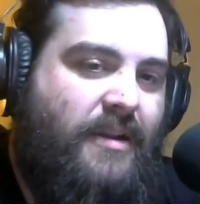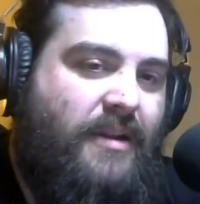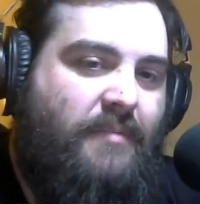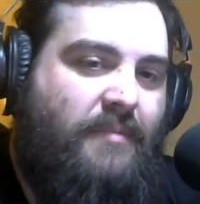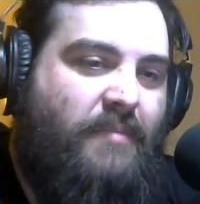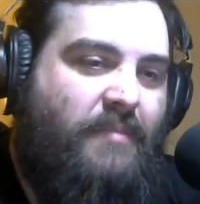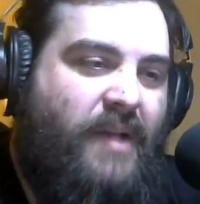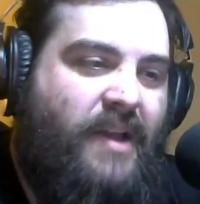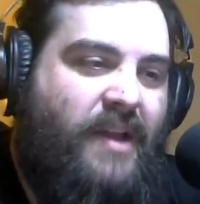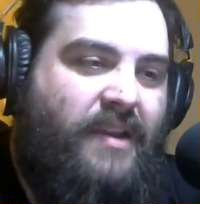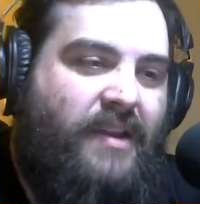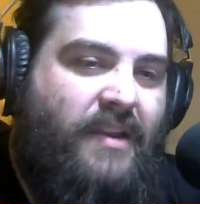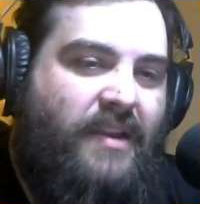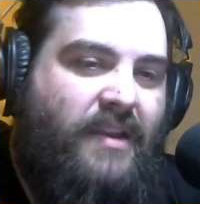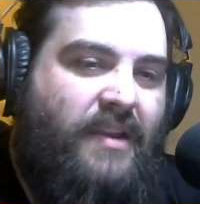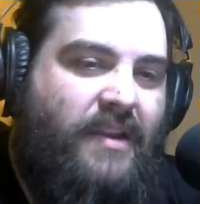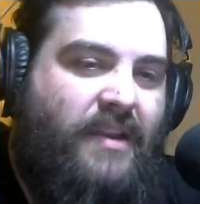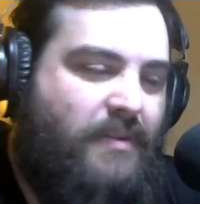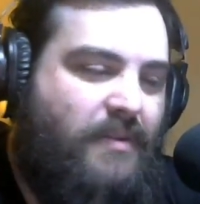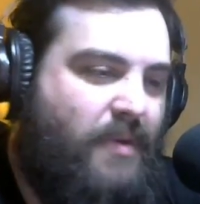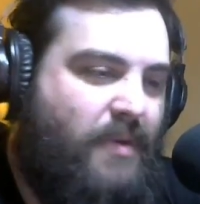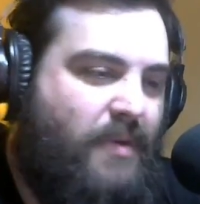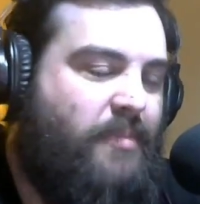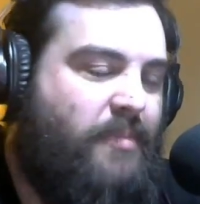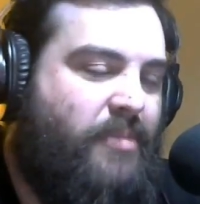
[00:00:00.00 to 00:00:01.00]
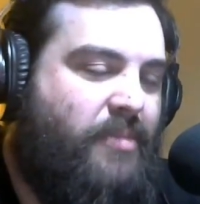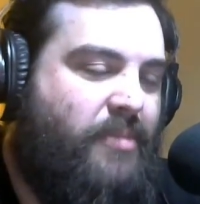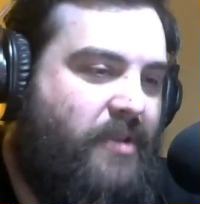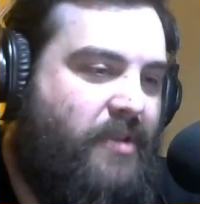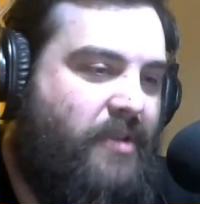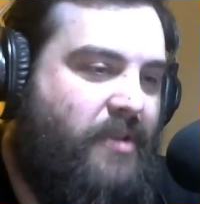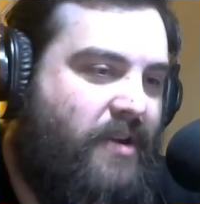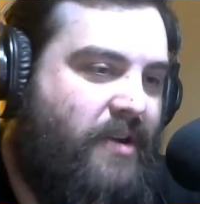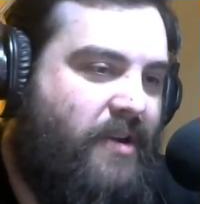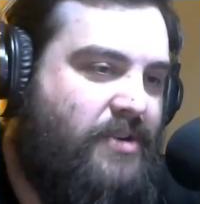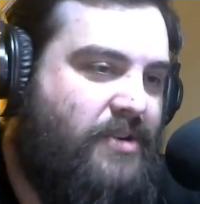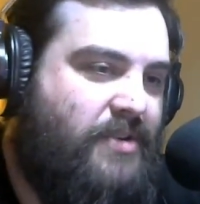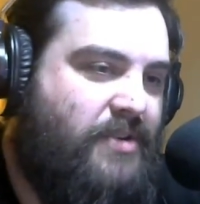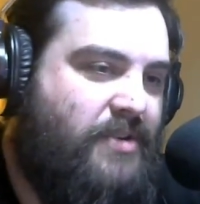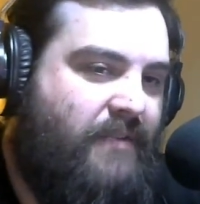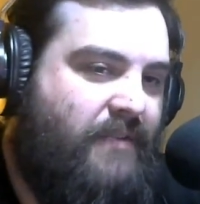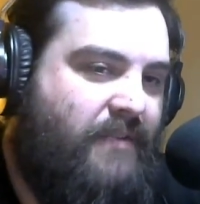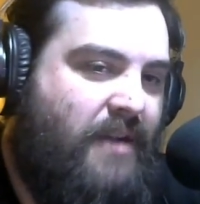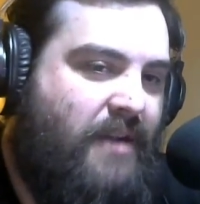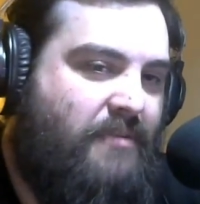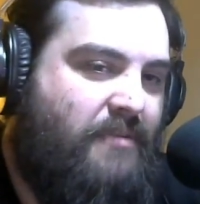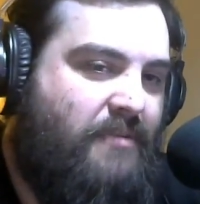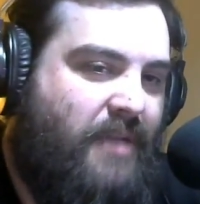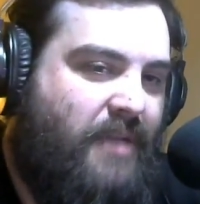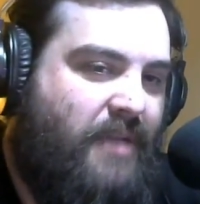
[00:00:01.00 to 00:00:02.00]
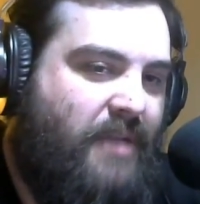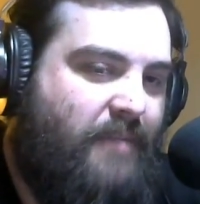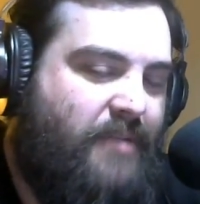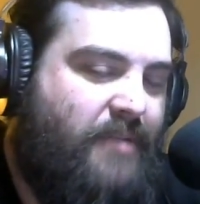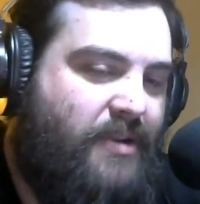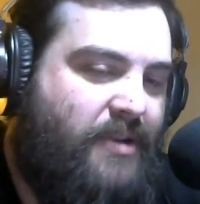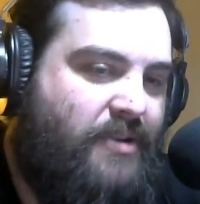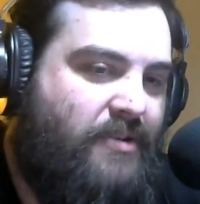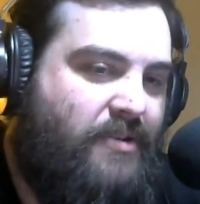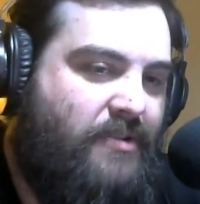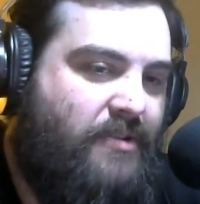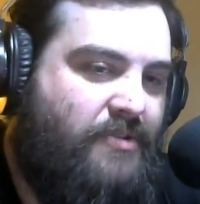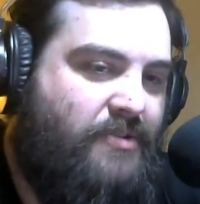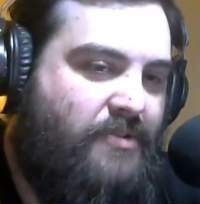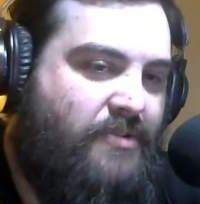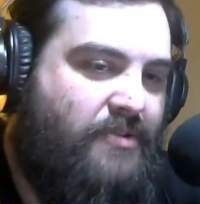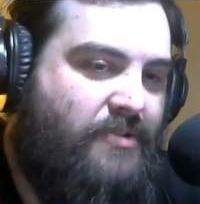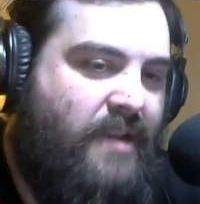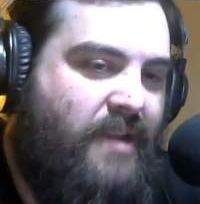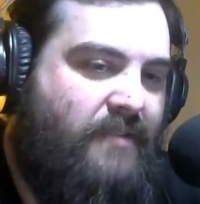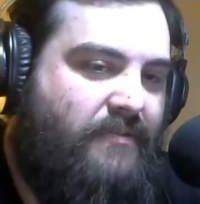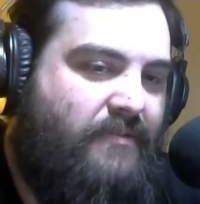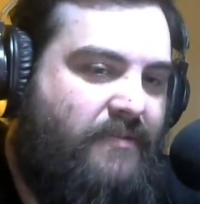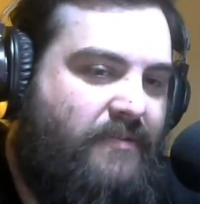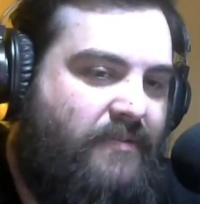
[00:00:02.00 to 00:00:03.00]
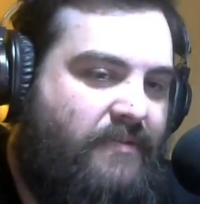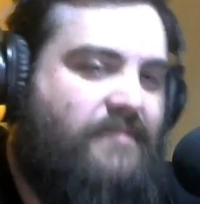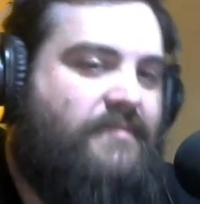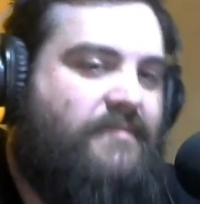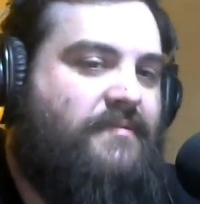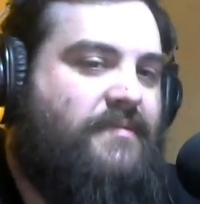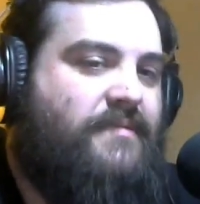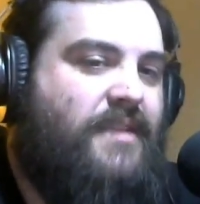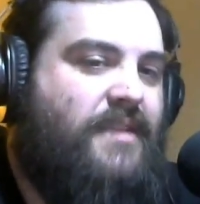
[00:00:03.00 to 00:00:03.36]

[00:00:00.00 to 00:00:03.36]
But you want to pull the hard drive out and pop in your own drive, knock